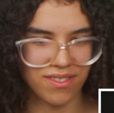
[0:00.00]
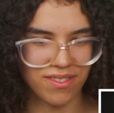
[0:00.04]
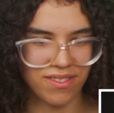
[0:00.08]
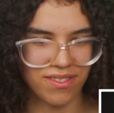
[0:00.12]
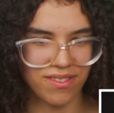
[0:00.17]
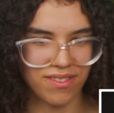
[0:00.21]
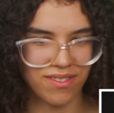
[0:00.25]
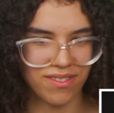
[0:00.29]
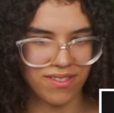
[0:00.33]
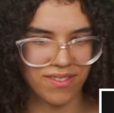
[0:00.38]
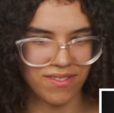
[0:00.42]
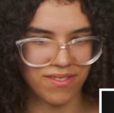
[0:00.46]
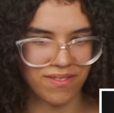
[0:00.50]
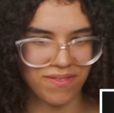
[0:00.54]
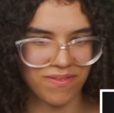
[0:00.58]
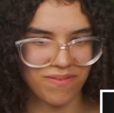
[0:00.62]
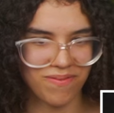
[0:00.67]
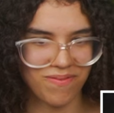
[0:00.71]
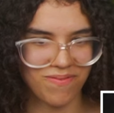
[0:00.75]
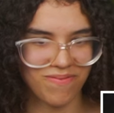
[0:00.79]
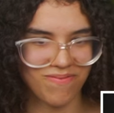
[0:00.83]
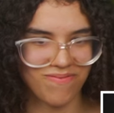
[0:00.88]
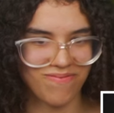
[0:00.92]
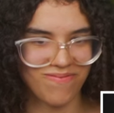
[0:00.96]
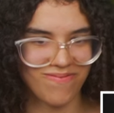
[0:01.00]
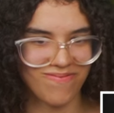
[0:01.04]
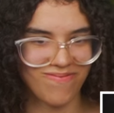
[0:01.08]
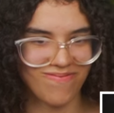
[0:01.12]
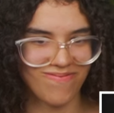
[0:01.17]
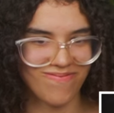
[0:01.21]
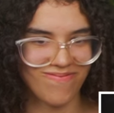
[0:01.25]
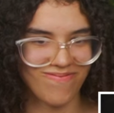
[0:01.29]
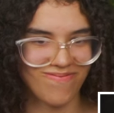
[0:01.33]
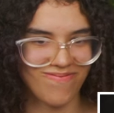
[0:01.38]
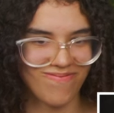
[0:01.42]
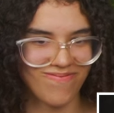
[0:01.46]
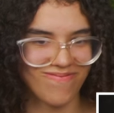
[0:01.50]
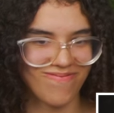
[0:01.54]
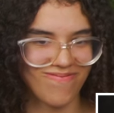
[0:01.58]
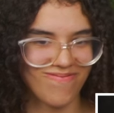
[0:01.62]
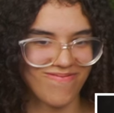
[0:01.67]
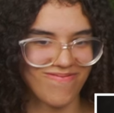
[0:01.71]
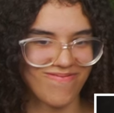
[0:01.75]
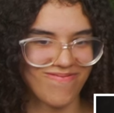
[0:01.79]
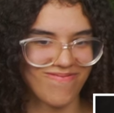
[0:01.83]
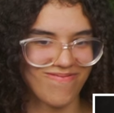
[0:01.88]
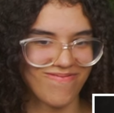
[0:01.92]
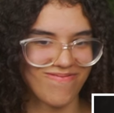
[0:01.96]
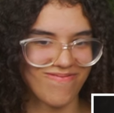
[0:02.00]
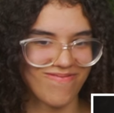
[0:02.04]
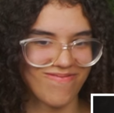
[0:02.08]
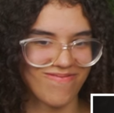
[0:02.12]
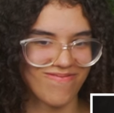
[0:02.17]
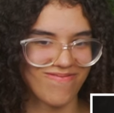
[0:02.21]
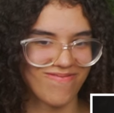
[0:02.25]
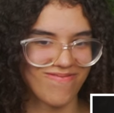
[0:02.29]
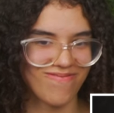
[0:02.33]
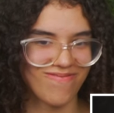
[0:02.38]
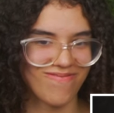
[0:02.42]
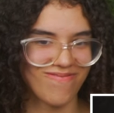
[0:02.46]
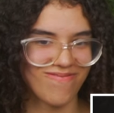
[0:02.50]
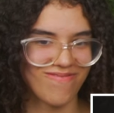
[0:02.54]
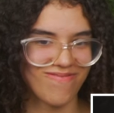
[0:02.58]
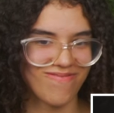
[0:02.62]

(not speaking)